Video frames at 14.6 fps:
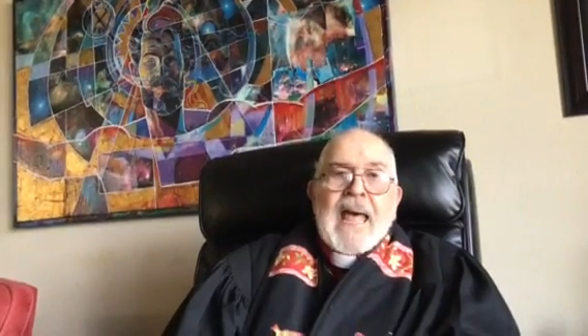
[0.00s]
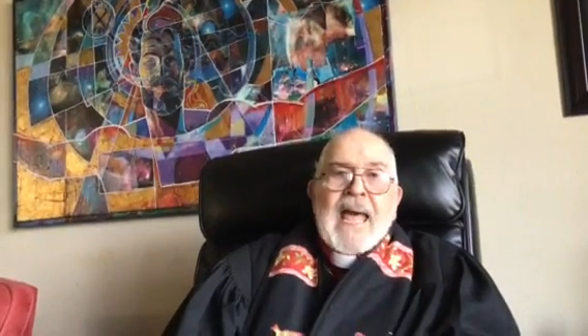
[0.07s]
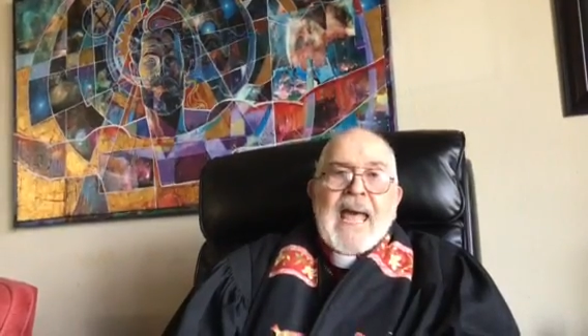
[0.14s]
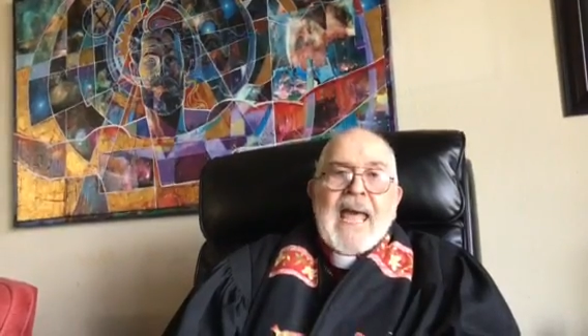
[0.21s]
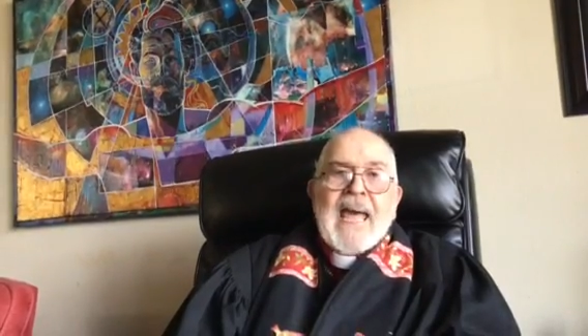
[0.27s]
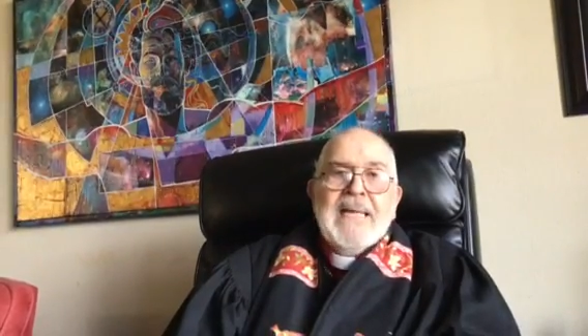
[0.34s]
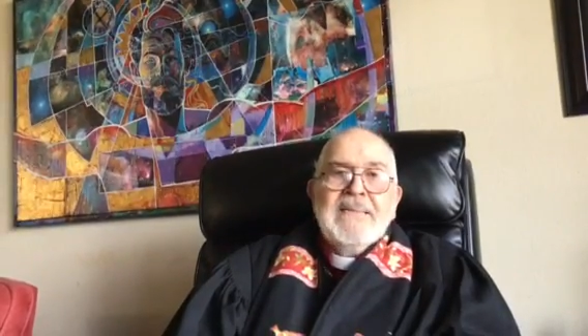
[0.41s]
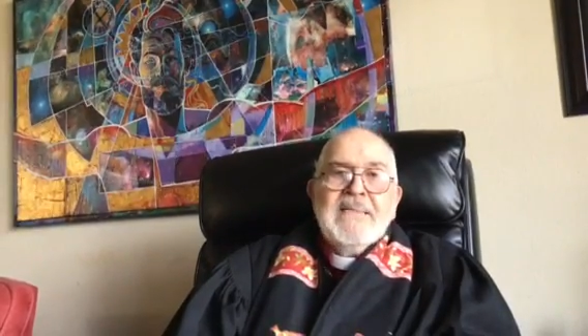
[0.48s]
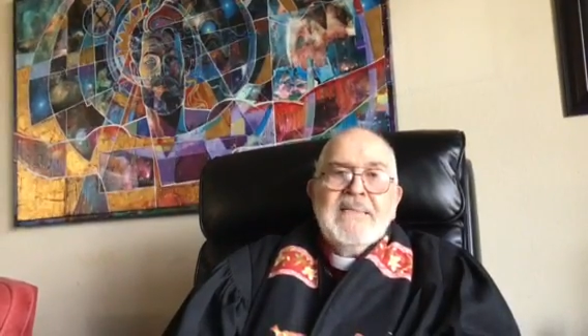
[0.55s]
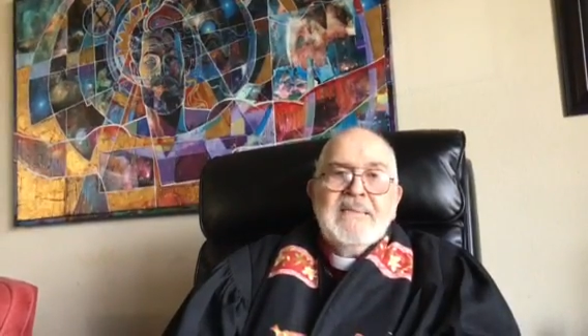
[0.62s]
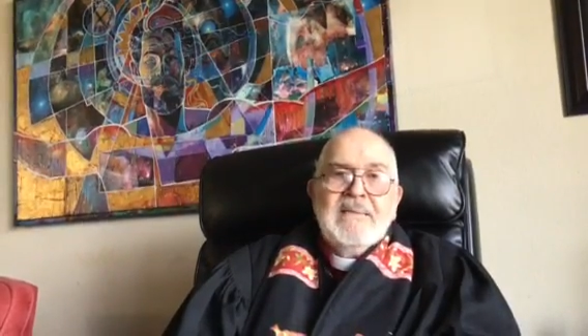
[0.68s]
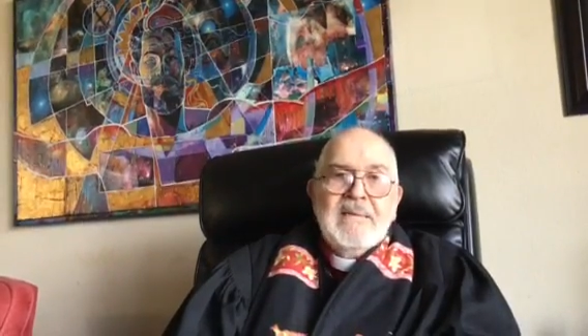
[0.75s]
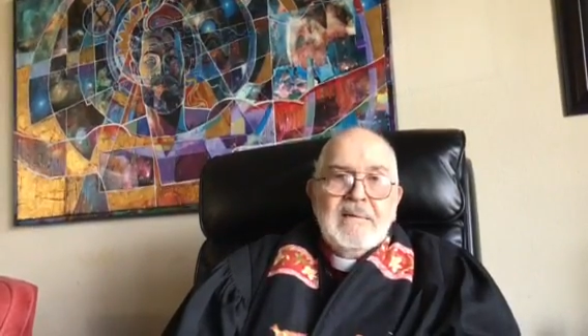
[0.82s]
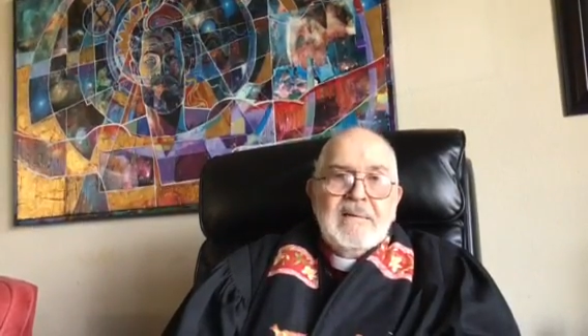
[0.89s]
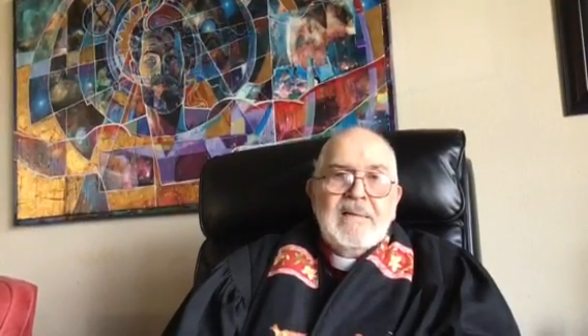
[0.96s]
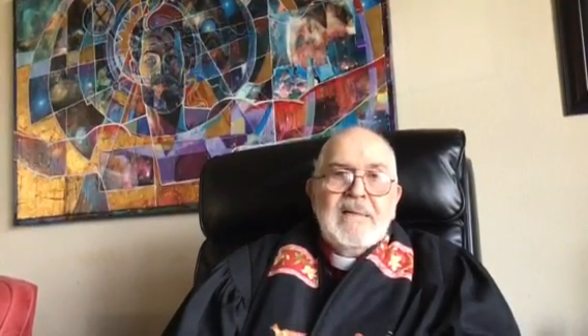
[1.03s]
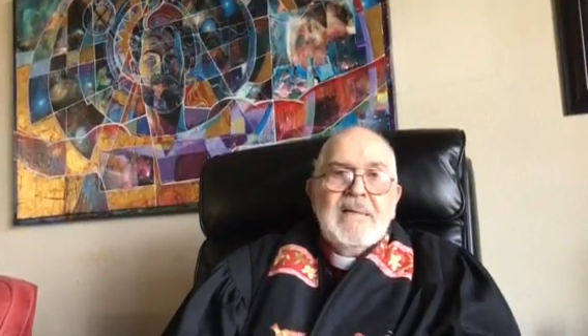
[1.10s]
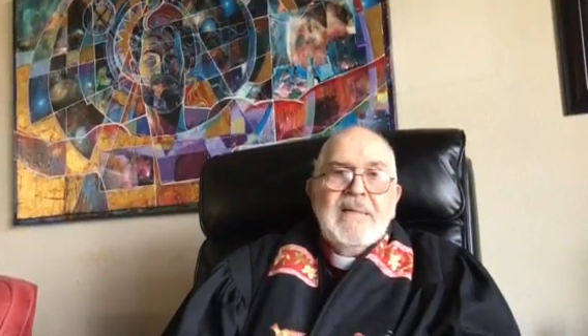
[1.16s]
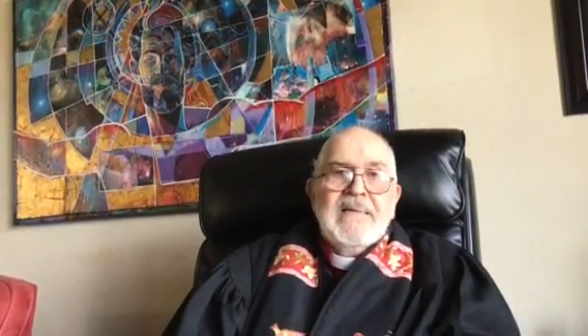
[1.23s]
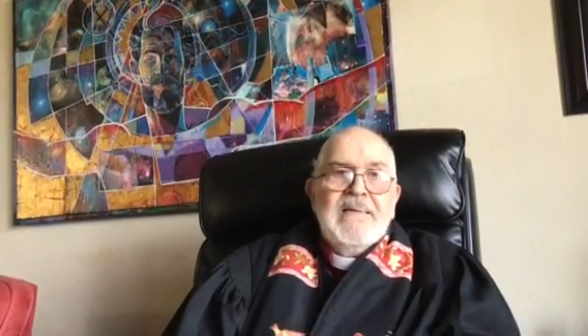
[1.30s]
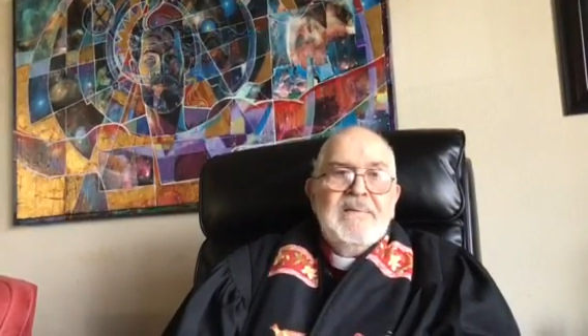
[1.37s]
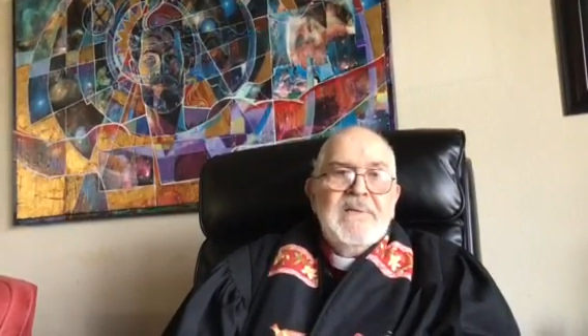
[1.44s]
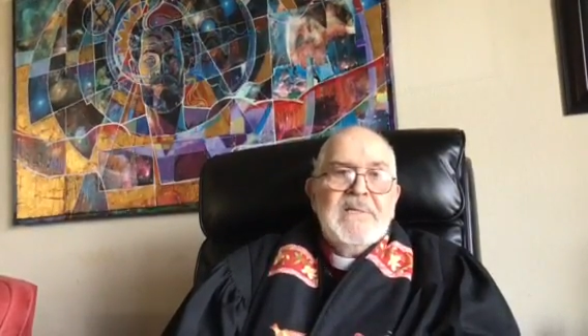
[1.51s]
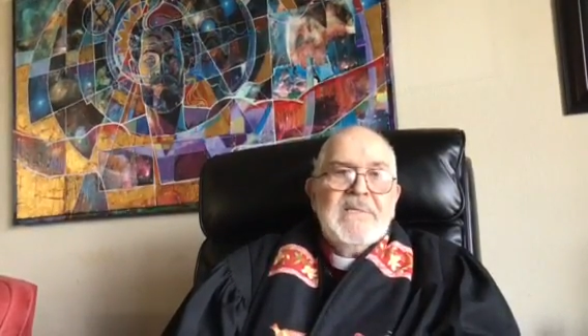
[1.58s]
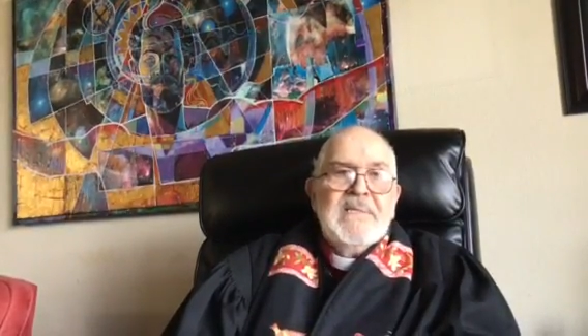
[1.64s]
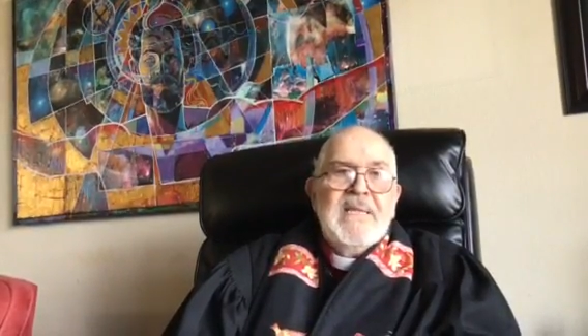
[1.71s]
And still, in this